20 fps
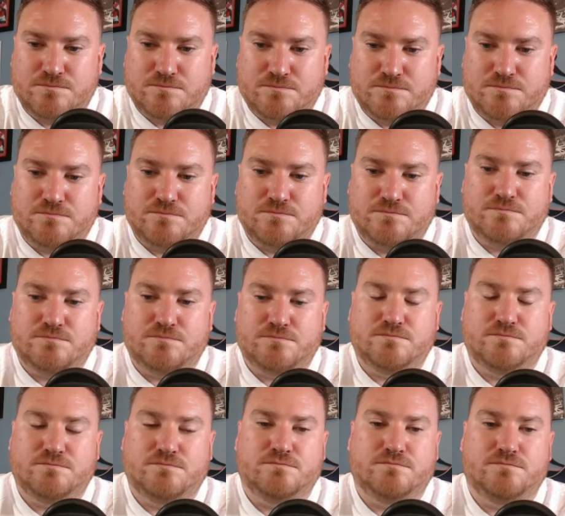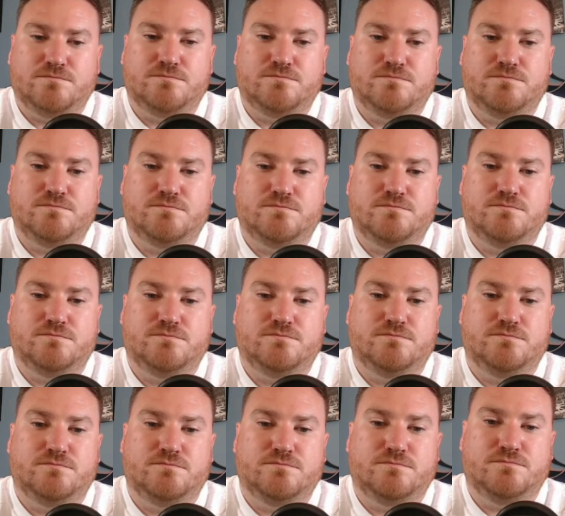
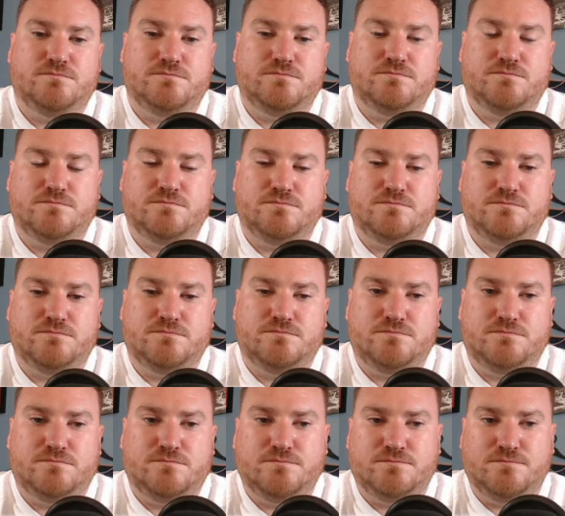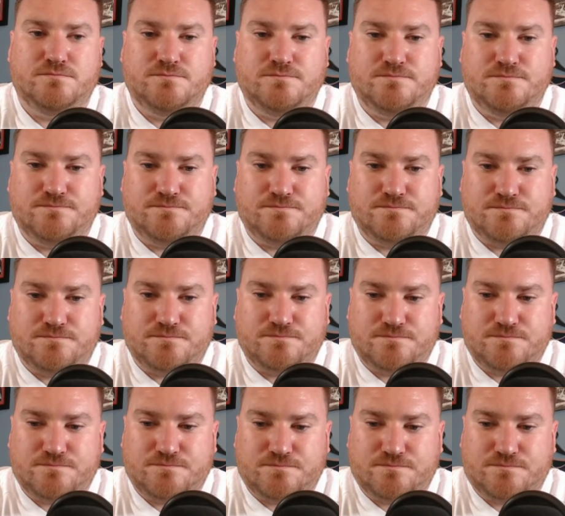
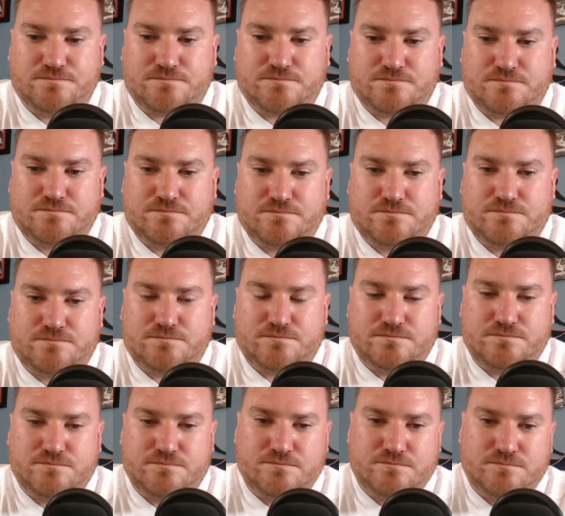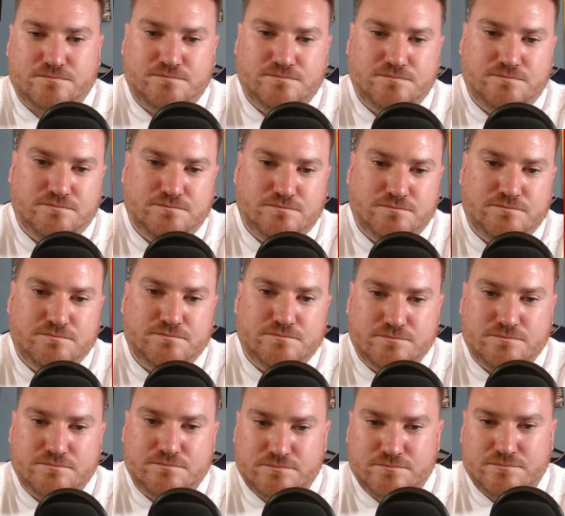
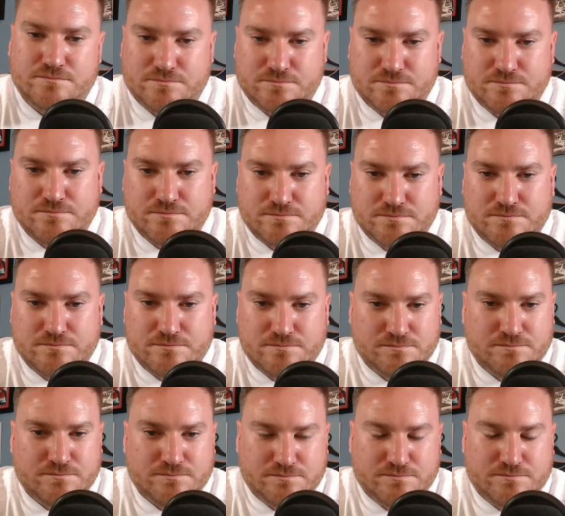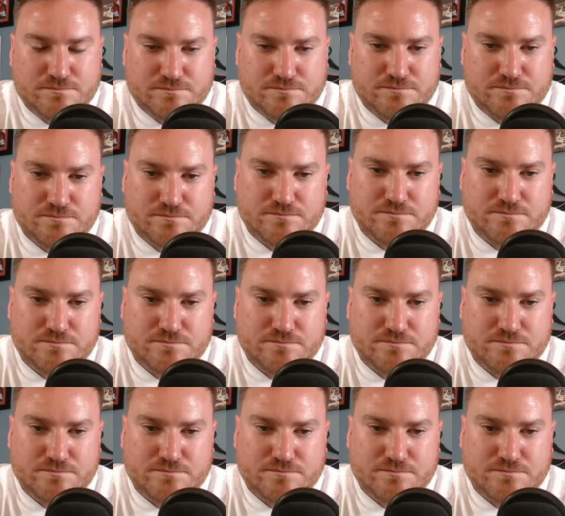[no speech]